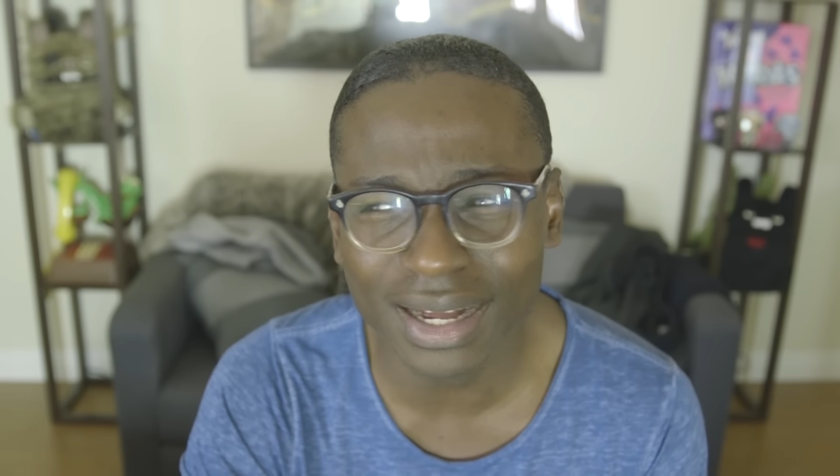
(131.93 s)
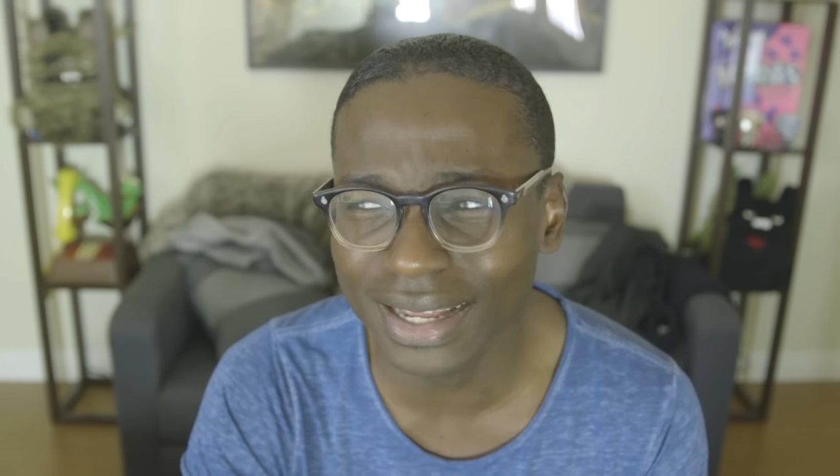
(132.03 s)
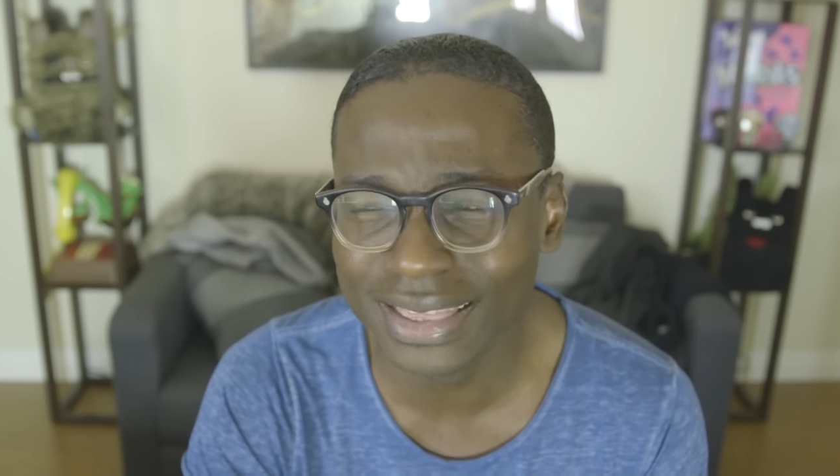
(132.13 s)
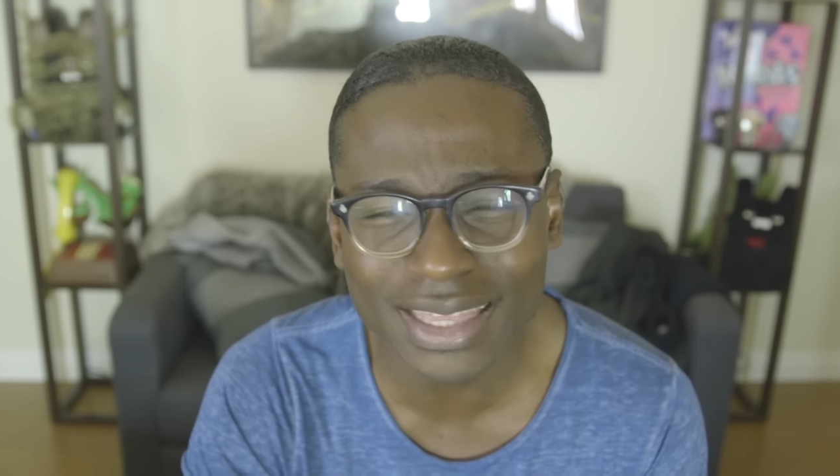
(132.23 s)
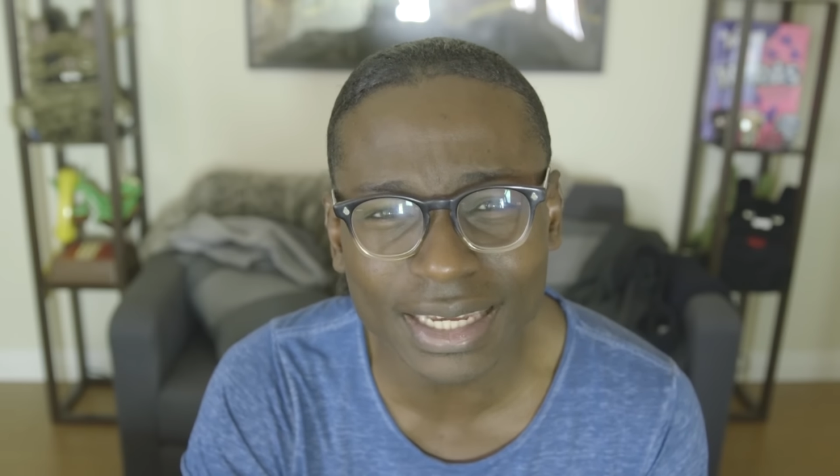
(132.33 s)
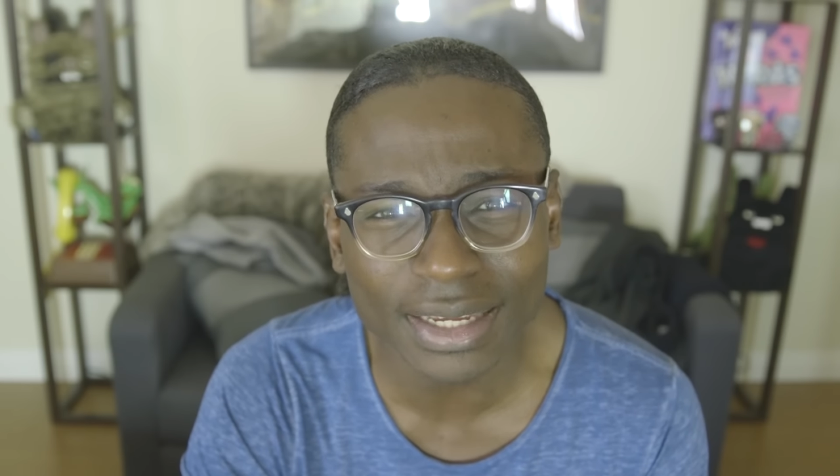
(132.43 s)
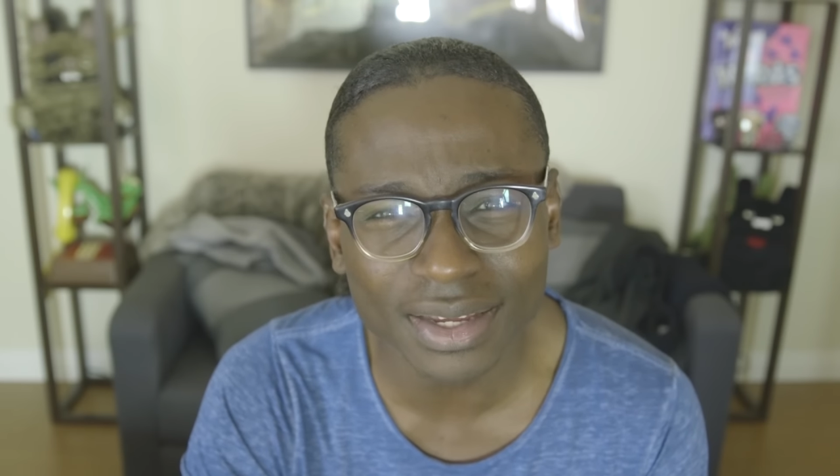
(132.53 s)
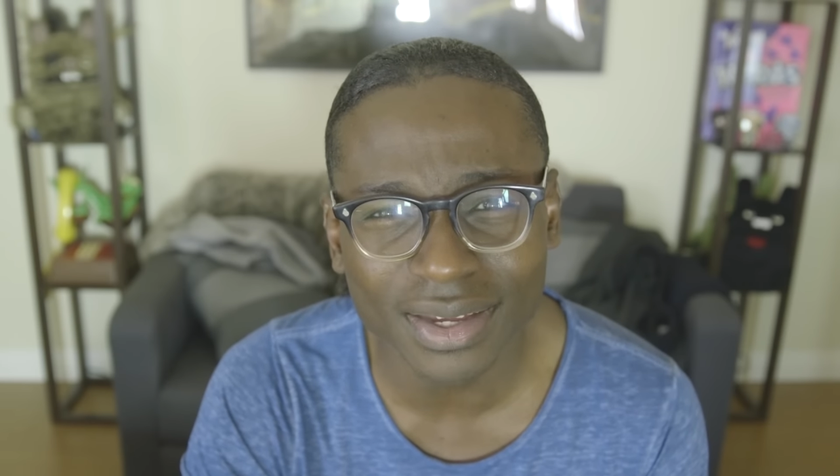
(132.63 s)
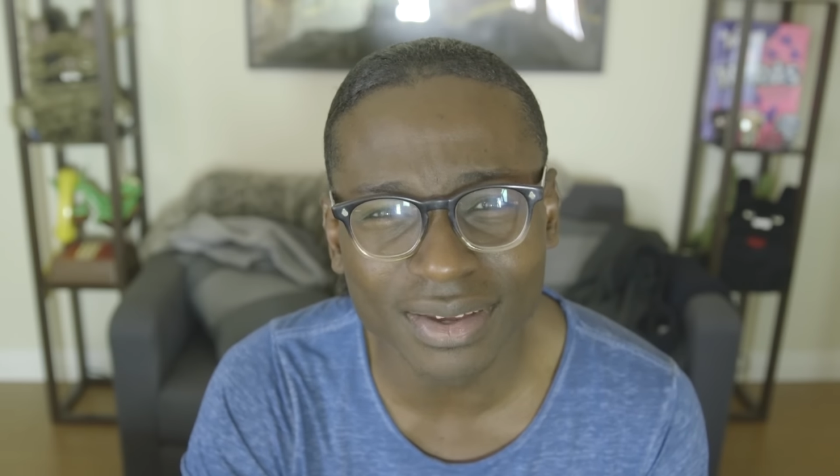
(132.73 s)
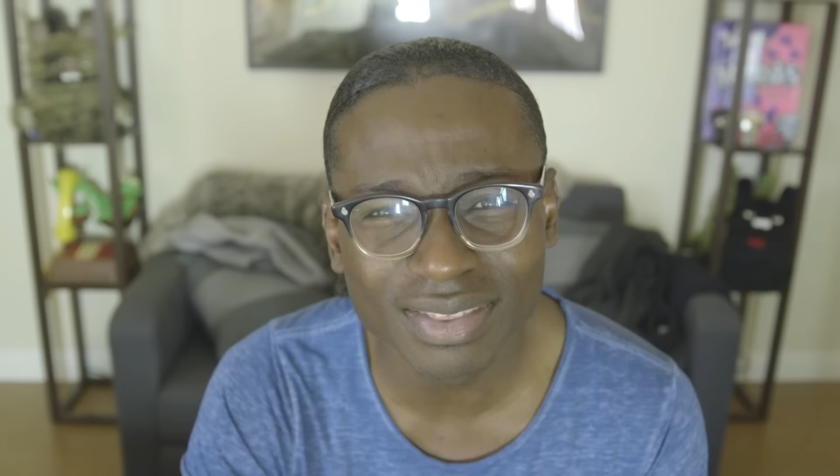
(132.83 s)
a
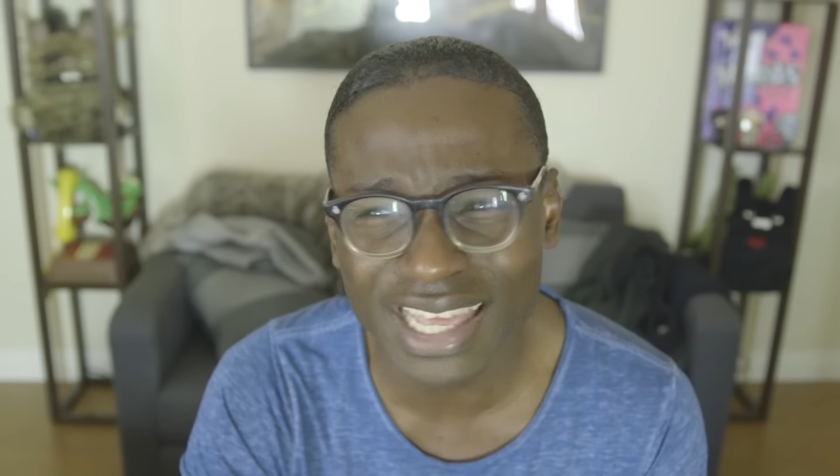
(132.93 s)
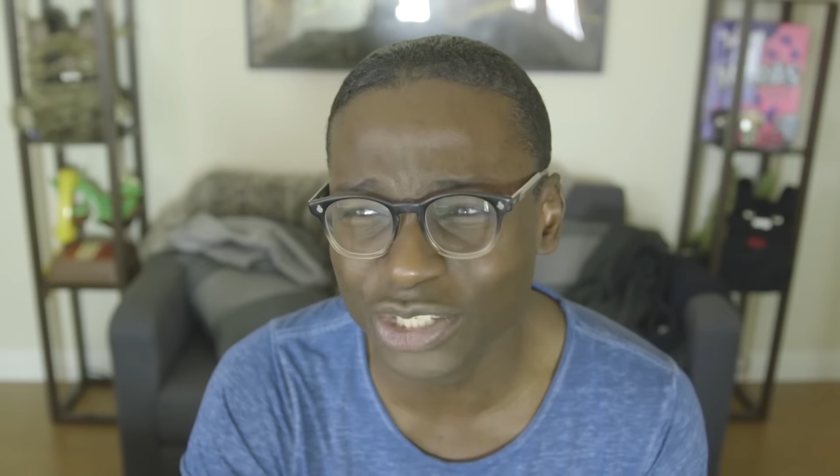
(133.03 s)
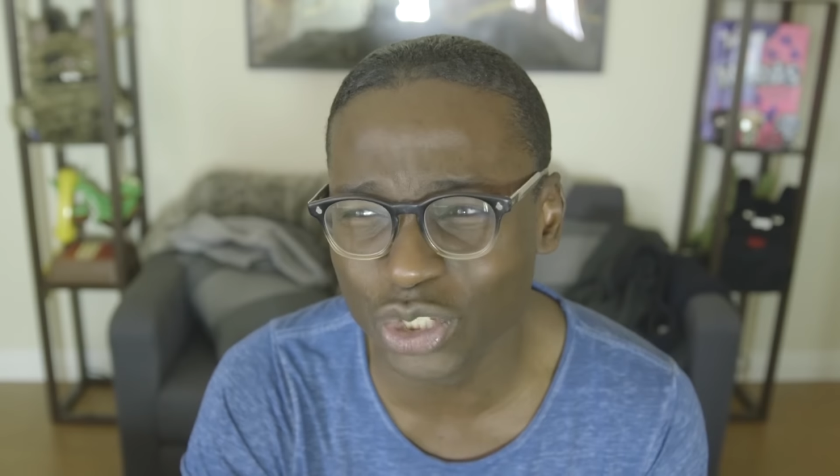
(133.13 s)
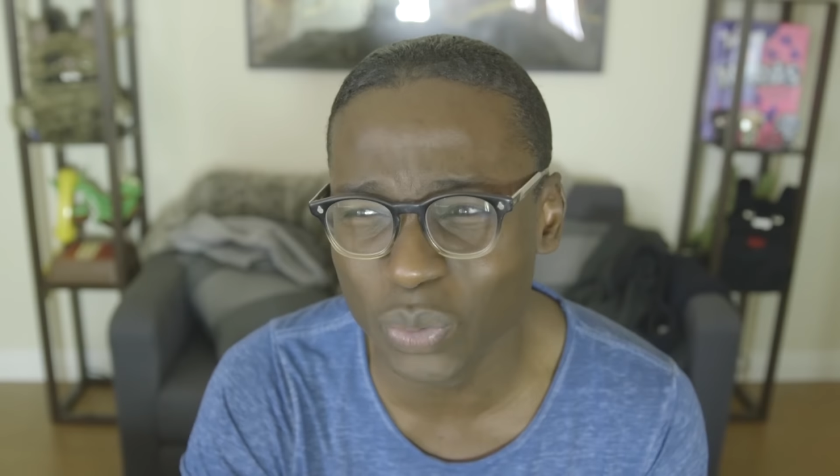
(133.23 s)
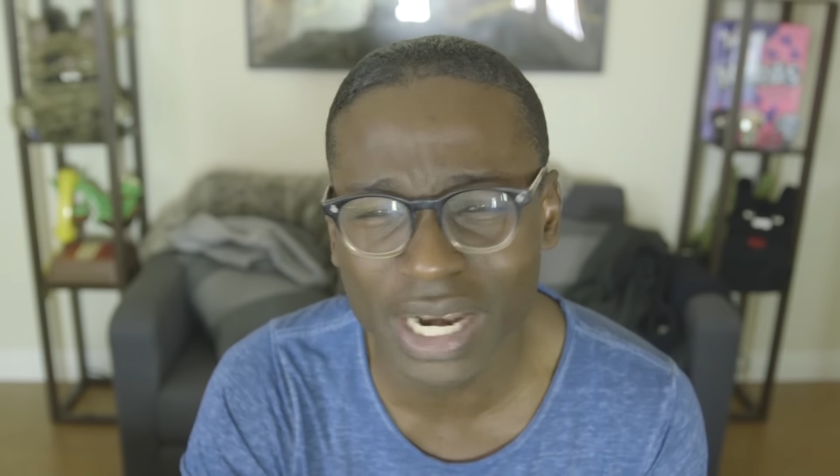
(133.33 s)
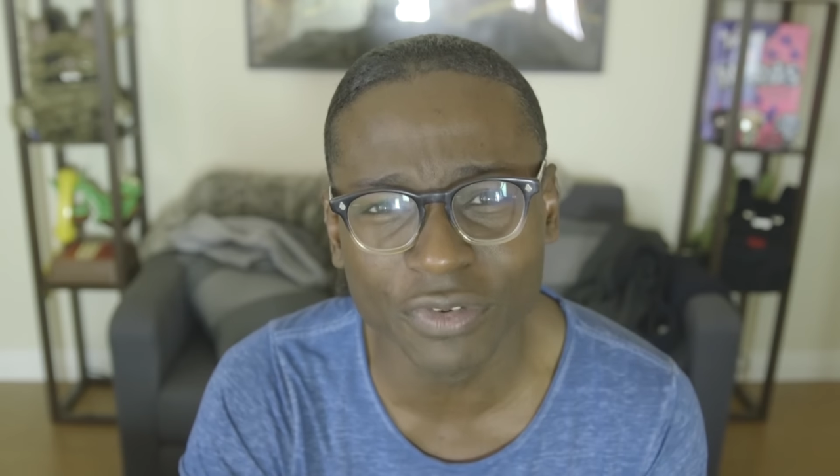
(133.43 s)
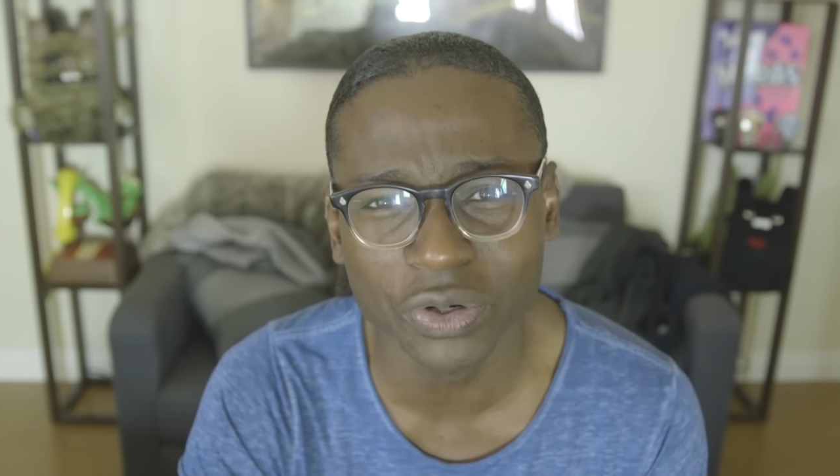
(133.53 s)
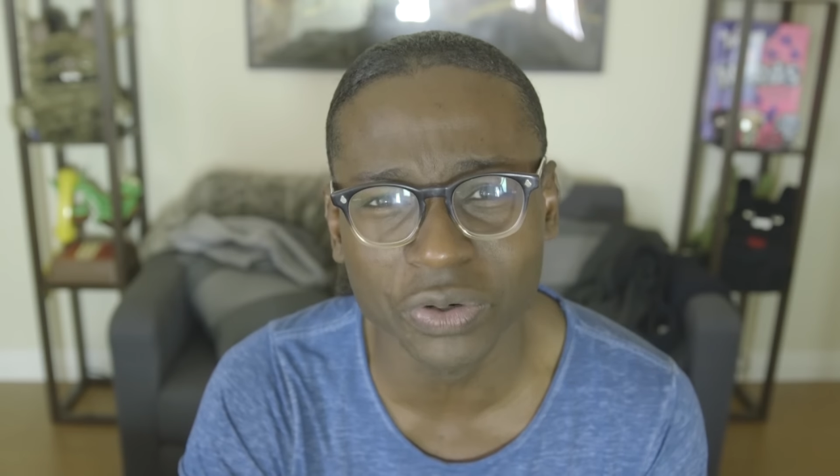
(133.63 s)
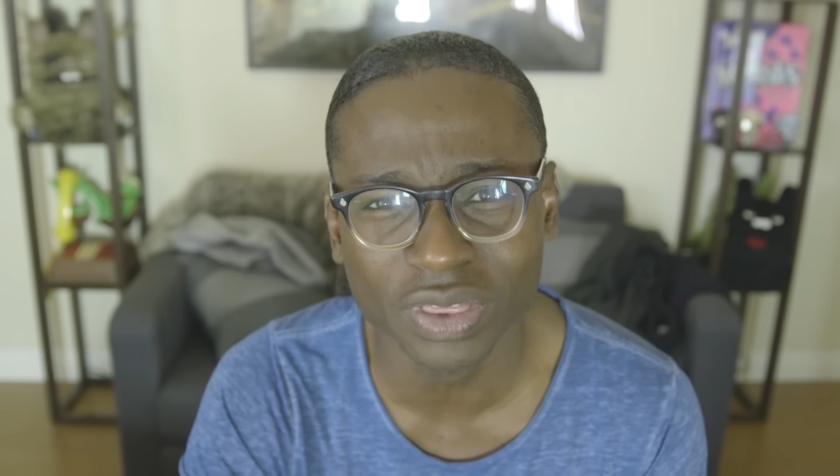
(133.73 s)
thing that you would ever